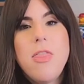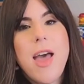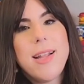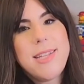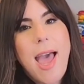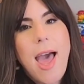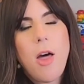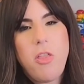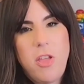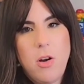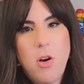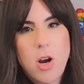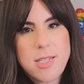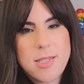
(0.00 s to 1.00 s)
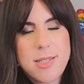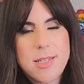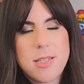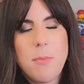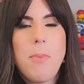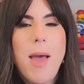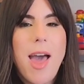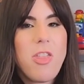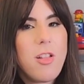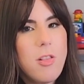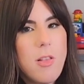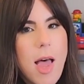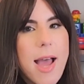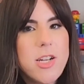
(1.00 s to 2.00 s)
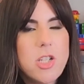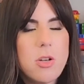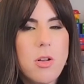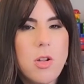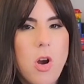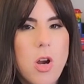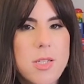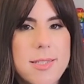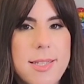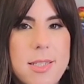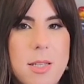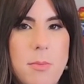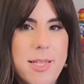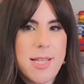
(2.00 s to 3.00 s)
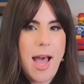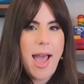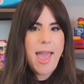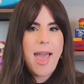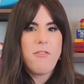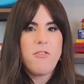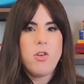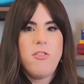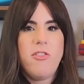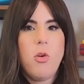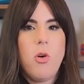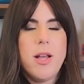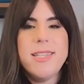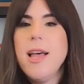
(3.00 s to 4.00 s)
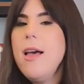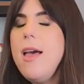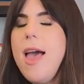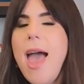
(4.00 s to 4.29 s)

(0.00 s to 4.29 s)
That's healthy narcissism. Pathological narcissism is, I have no flaws.